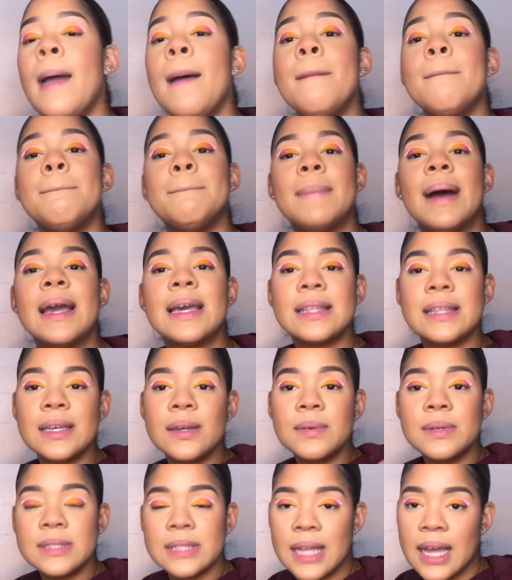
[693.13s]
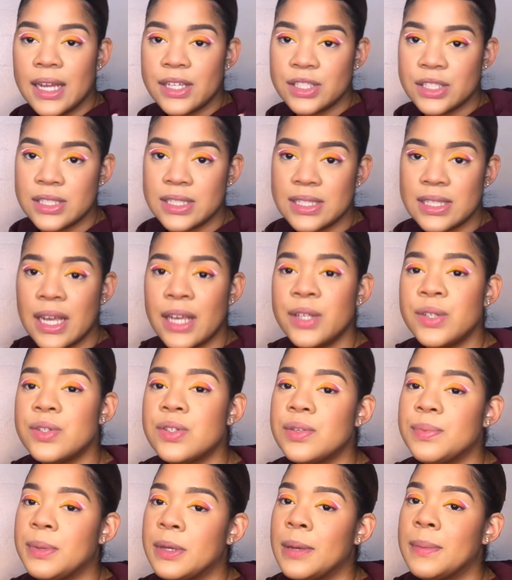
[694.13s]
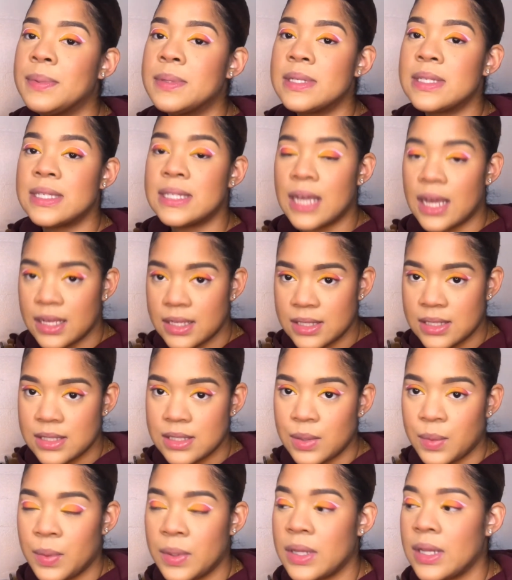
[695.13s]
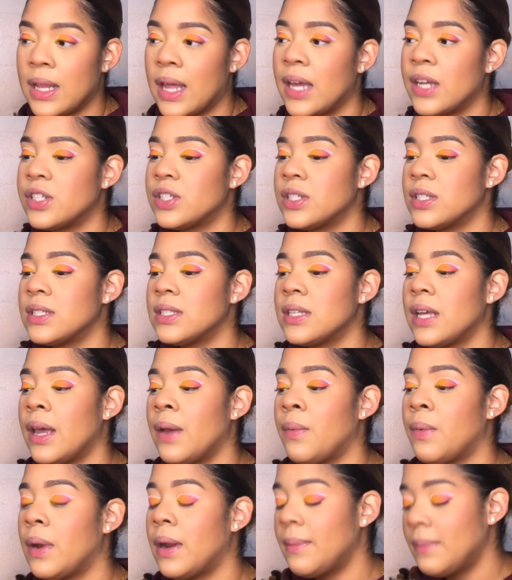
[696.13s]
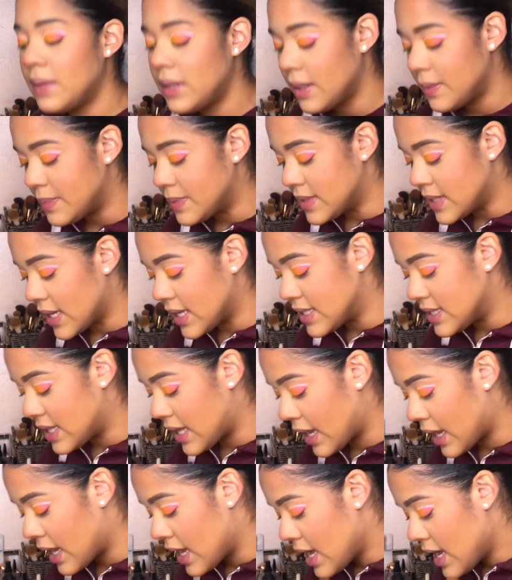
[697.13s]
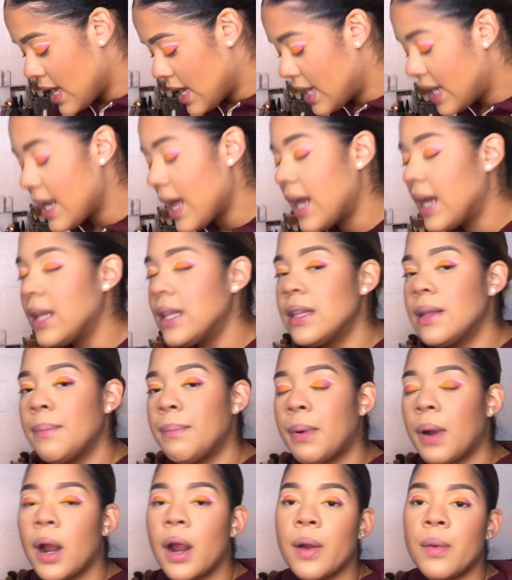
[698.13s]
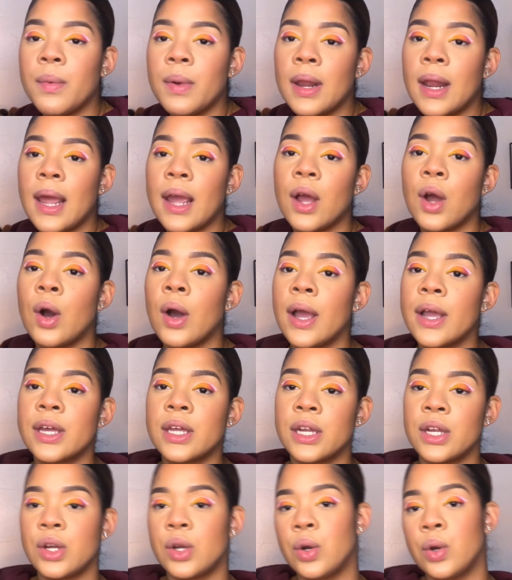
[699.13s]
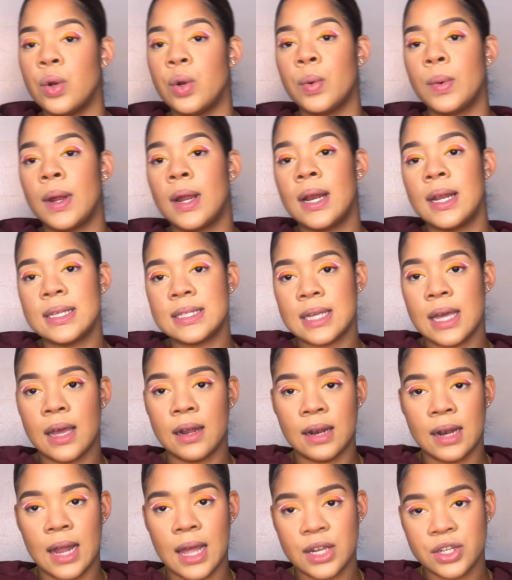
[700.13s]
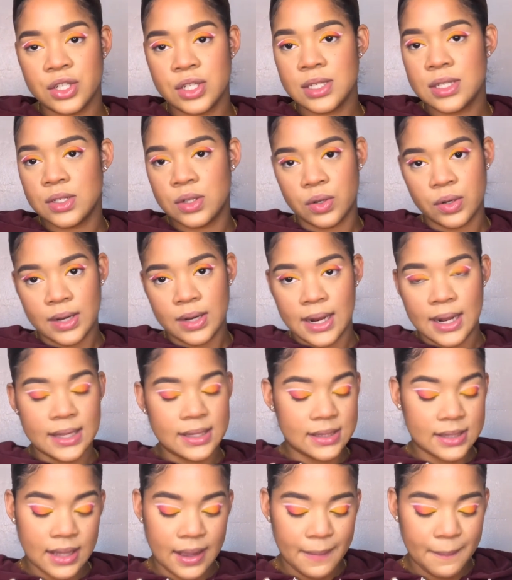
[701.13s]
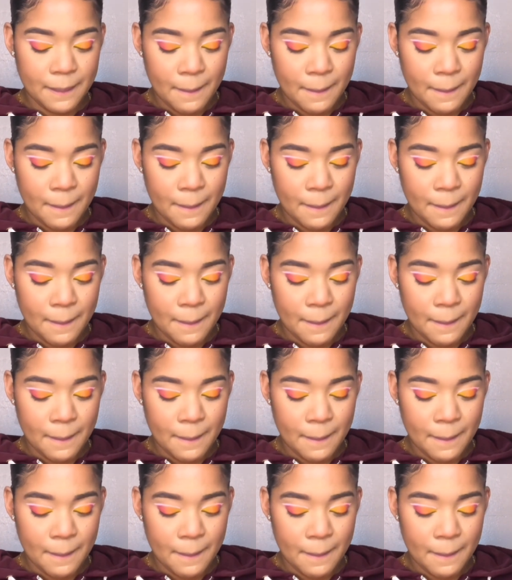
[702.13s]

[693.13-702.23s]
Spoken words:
my thing with lashes is I used to be obsessed with lashes, and when I mean obsessed, like not in the part where like, oh, I couldn't go nowhere unless I had lashes. No, not like that.